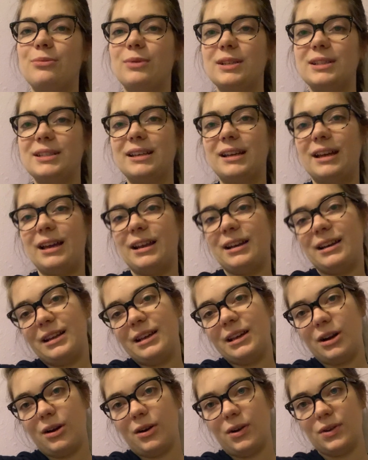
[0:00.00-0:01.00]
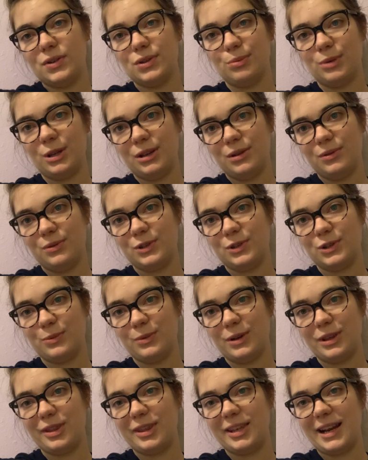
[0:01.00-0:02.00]
Once again, it can also be used
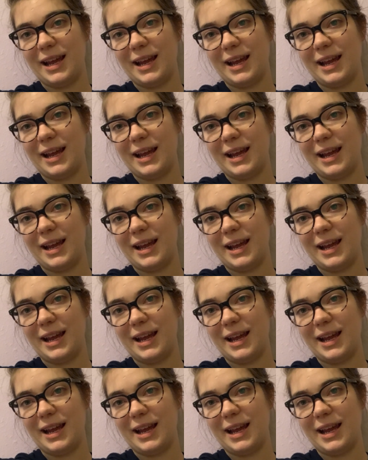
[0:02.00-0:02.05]
with the